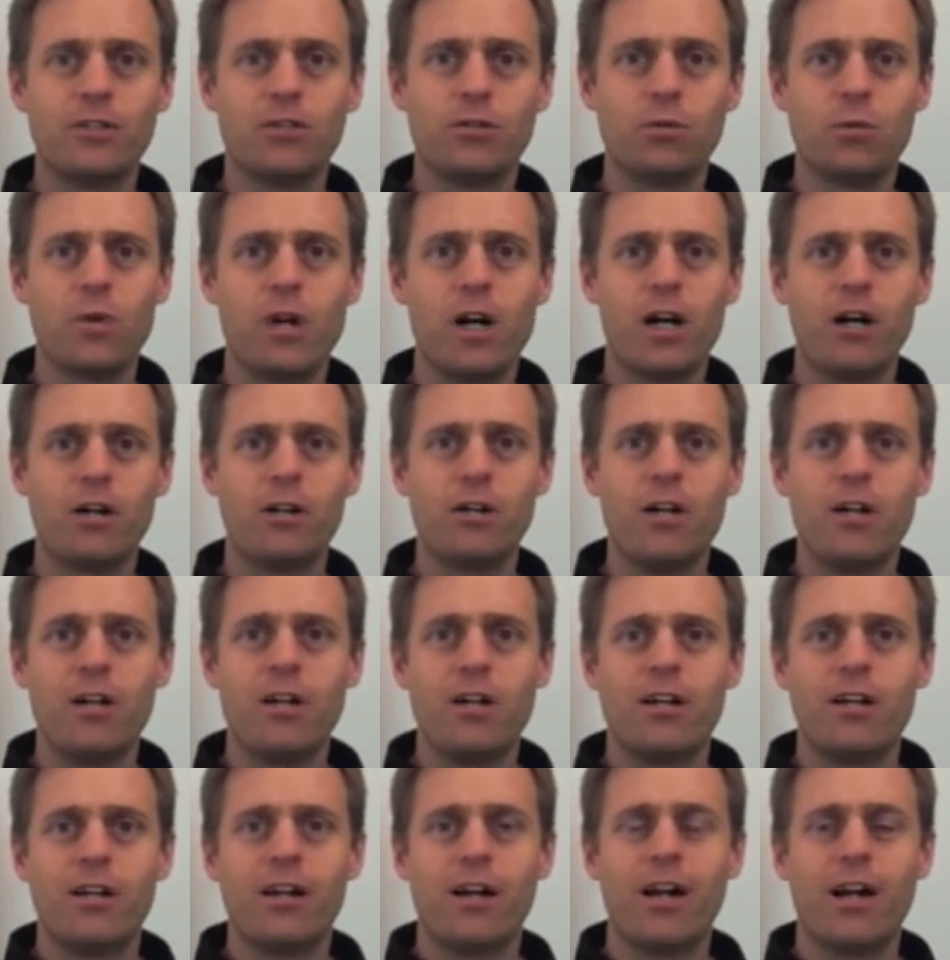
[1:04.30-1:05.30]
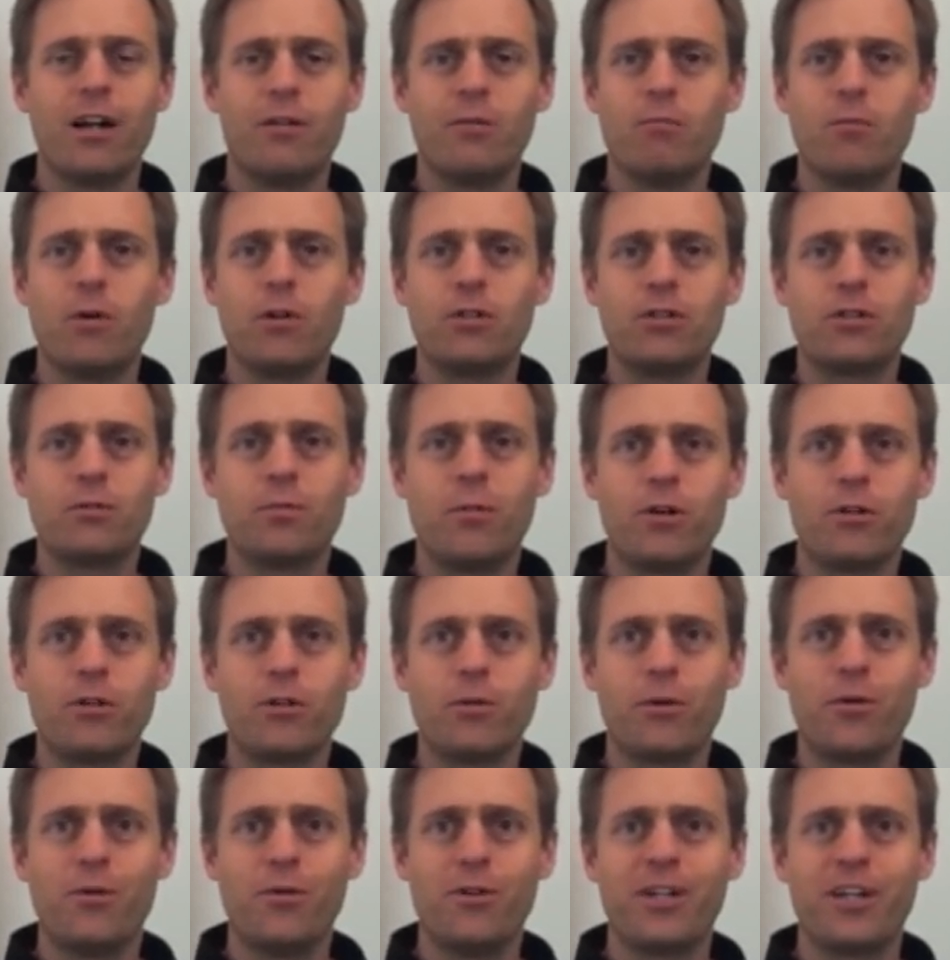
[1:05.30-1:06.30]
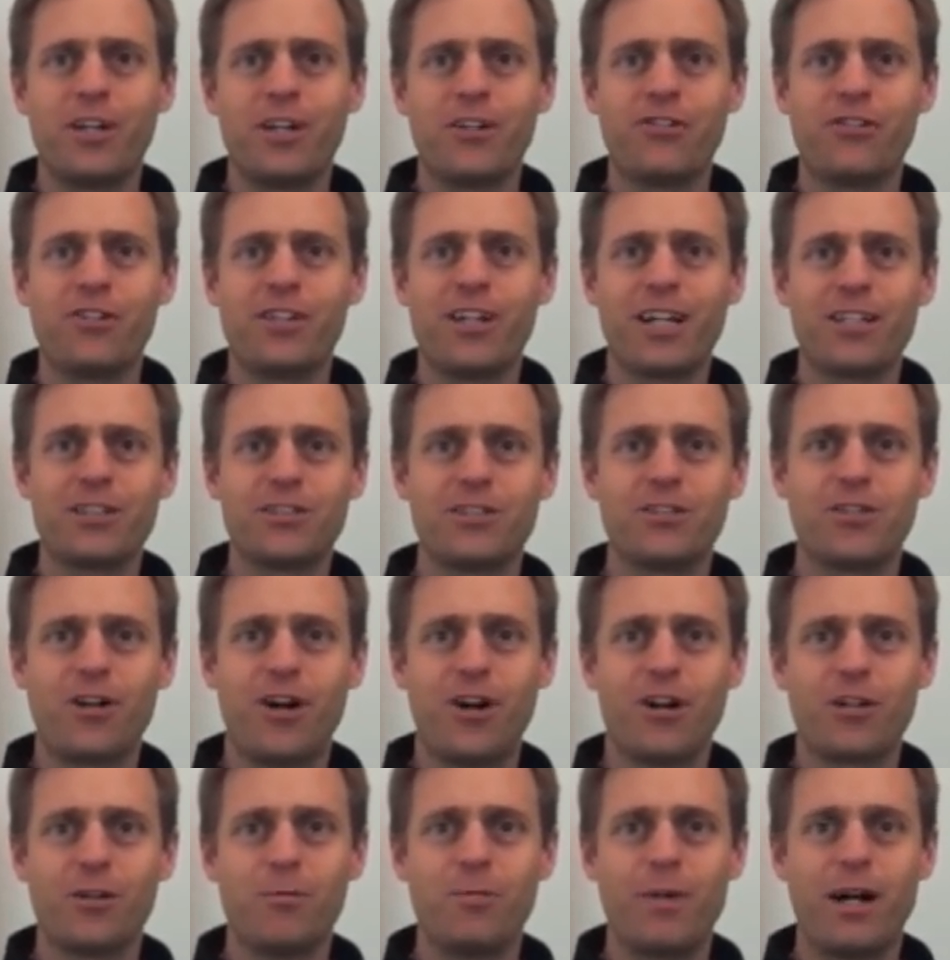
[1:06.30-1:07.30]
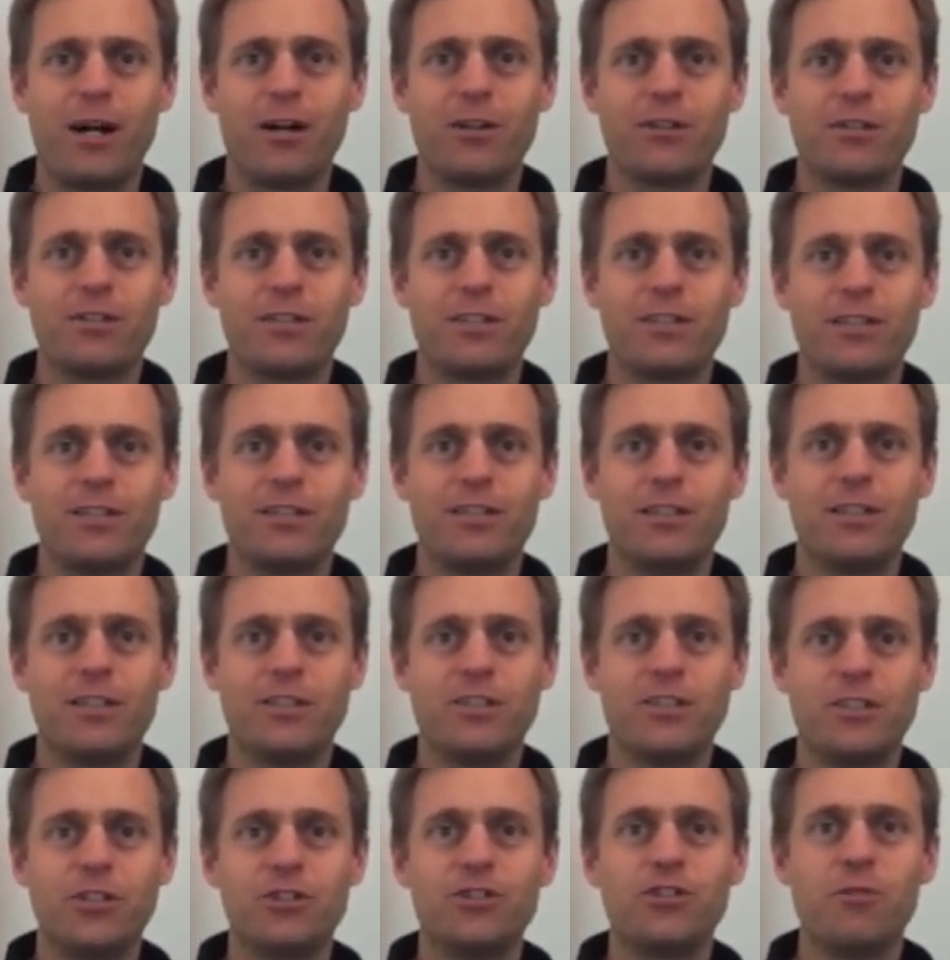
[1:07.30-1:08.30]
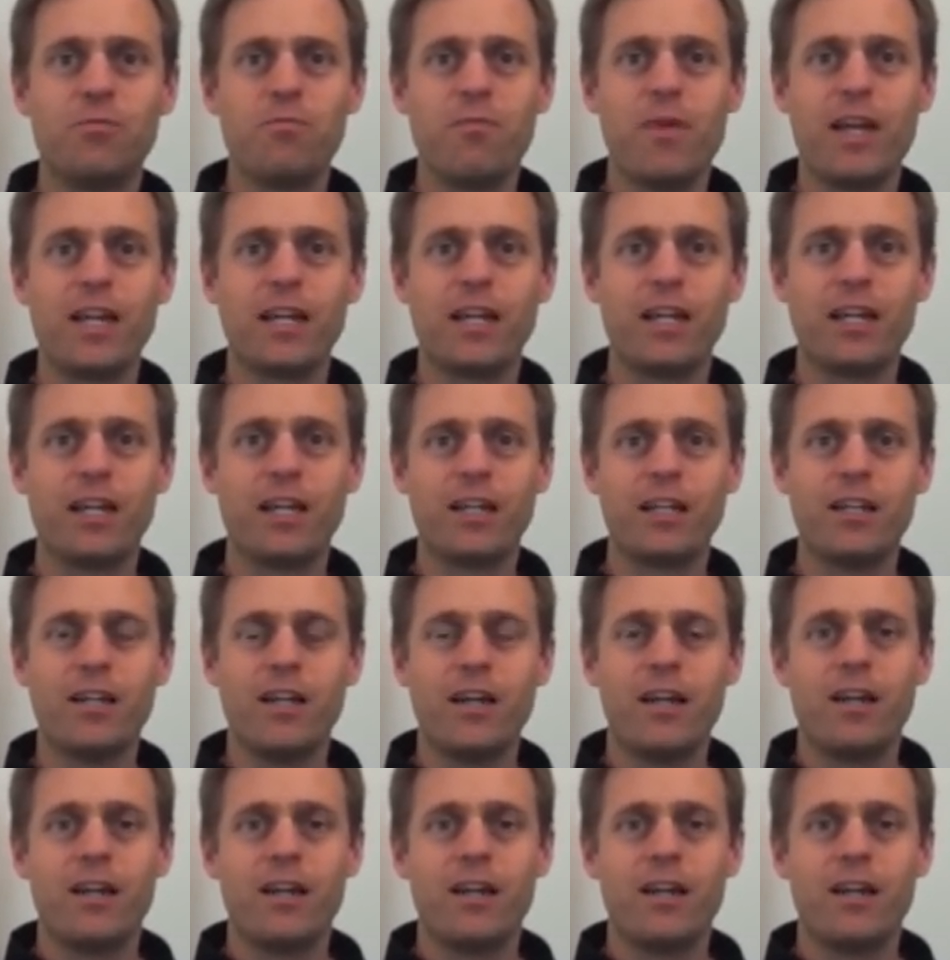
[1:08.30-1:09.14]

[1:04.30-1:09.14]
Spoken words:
as well. Most small group communication texts talk about decision making